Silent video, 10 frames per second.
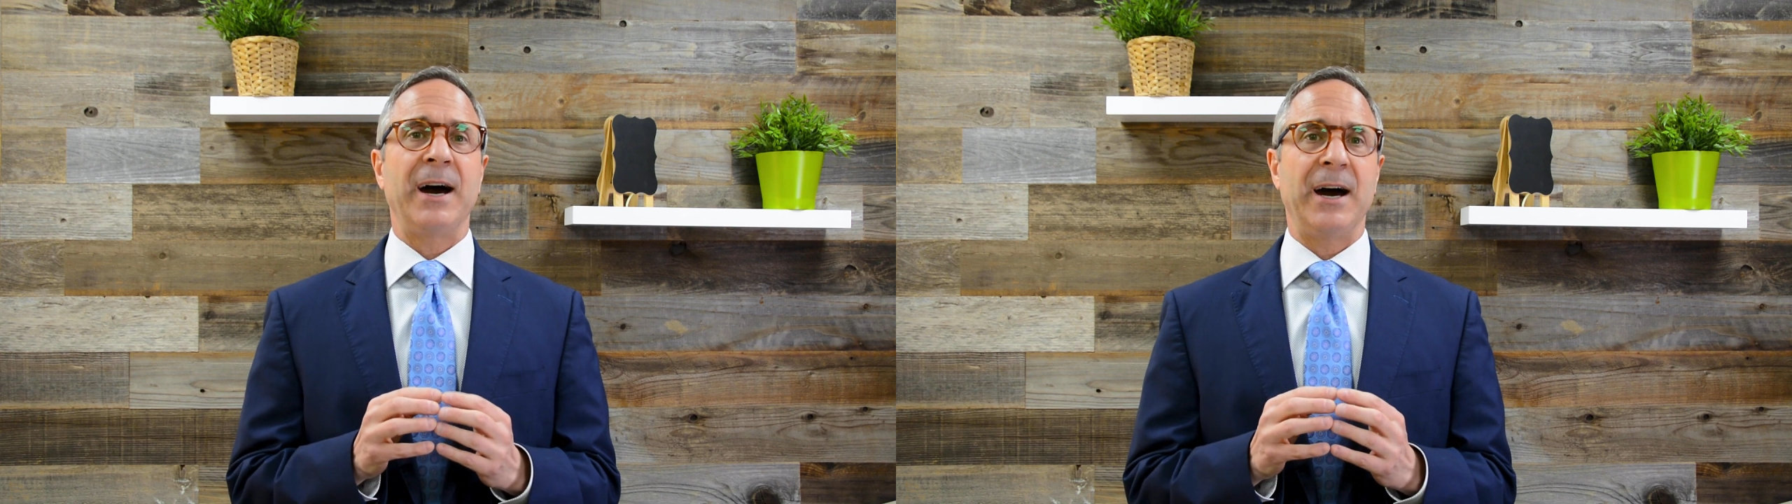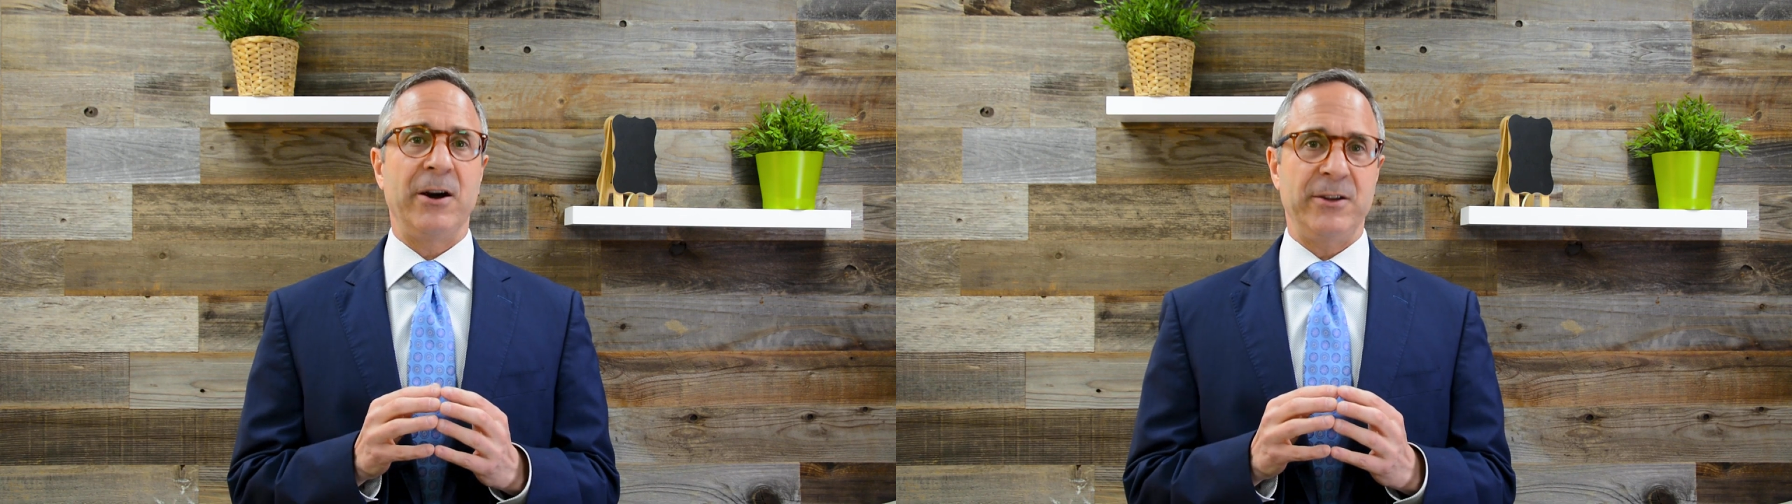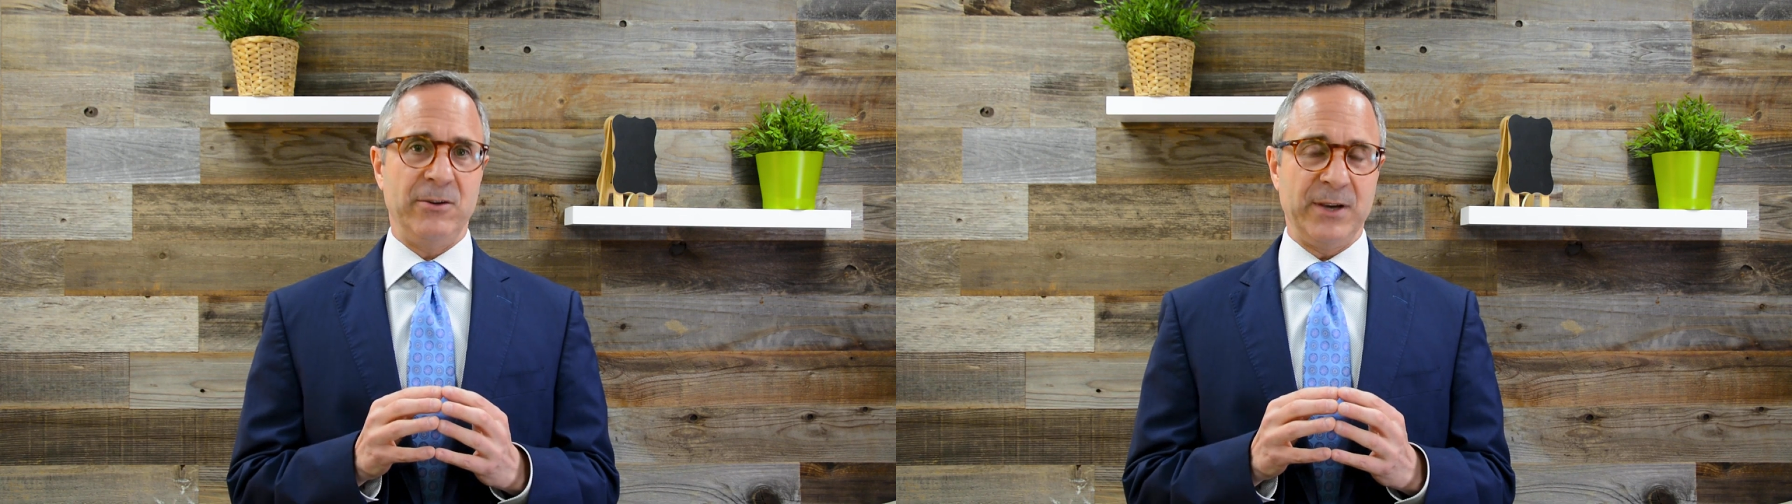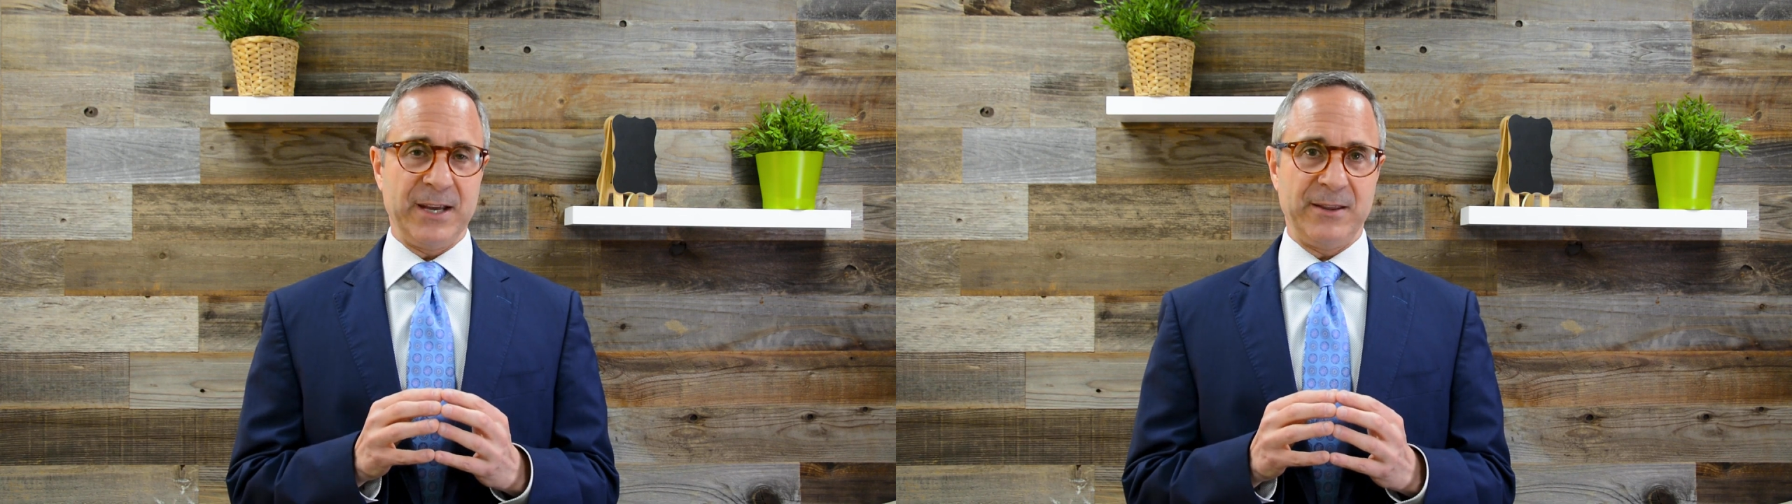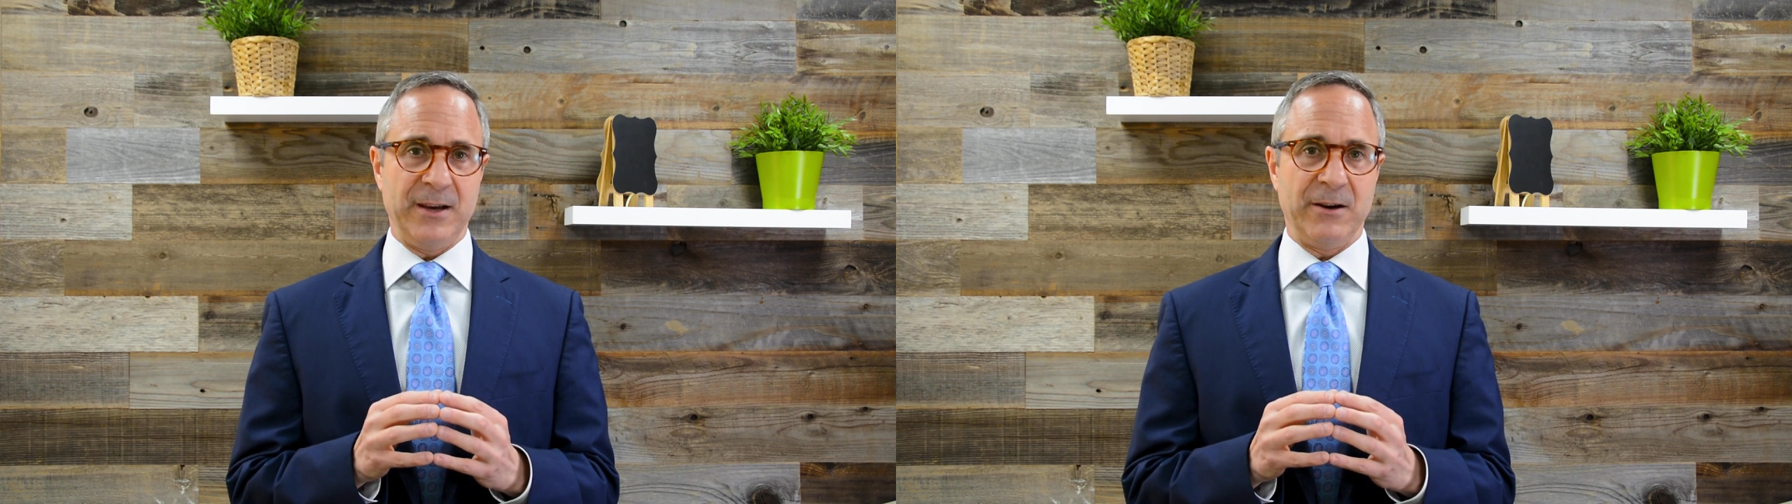how do you
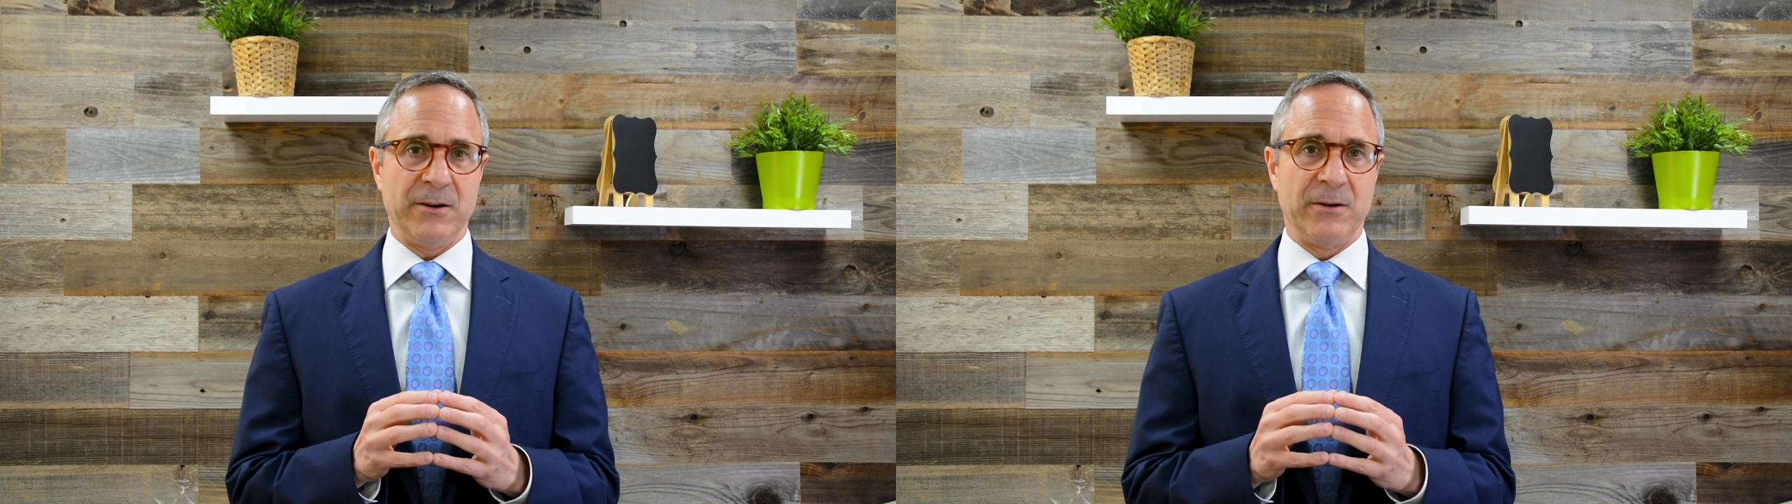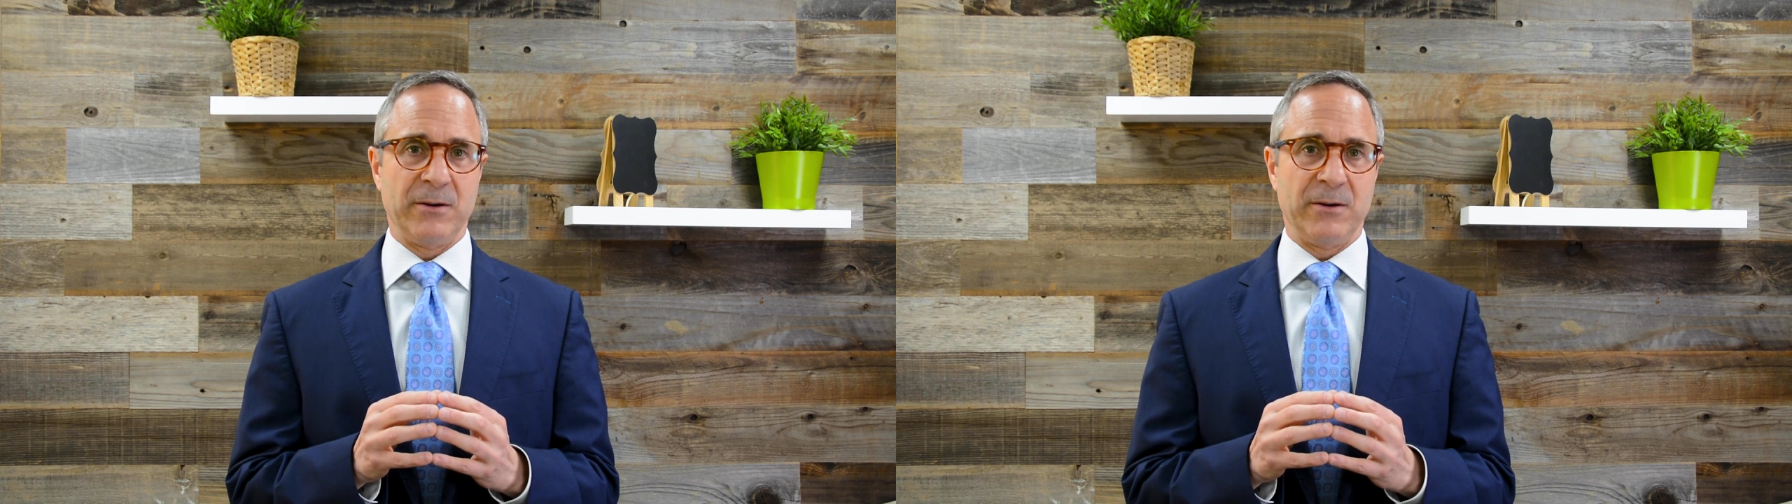get there?